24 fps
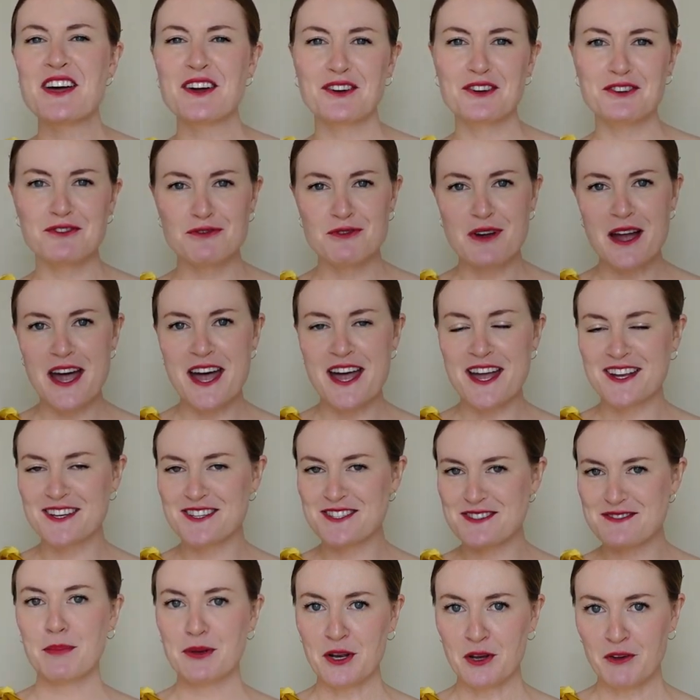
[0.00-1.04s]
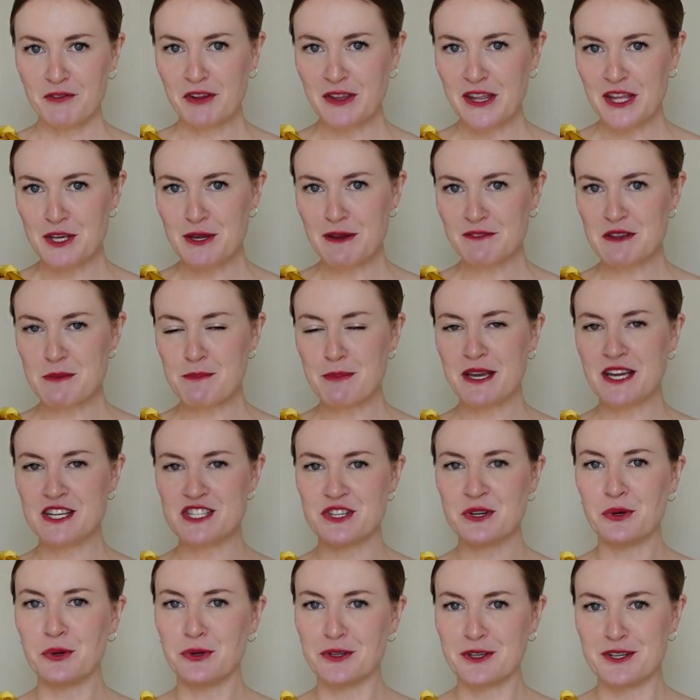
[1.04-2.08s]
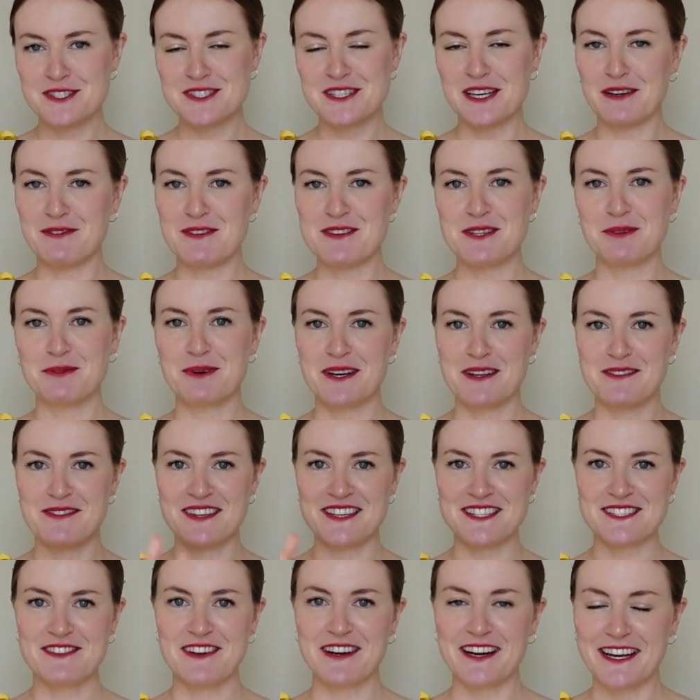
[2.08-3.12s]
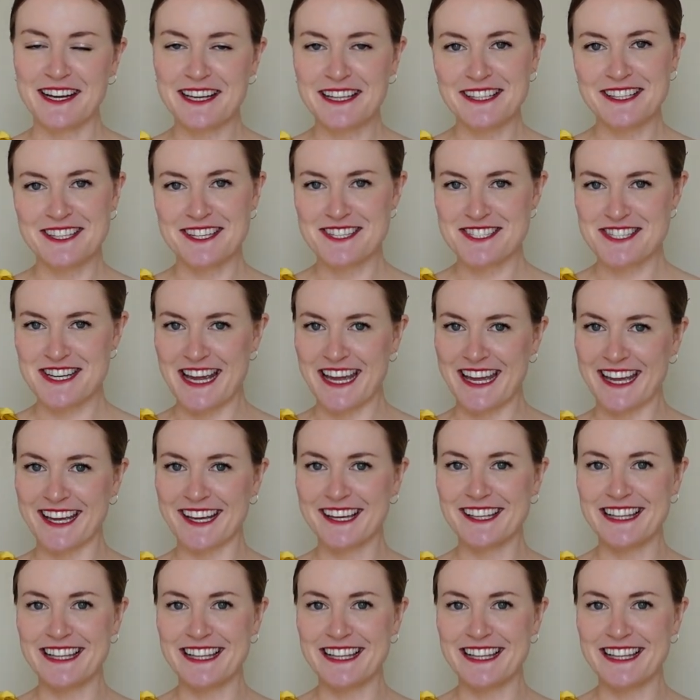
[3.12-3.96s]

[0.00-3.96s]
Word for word: grunge, but don't feel like you have to pigeonhole yourself into one of these very cliche,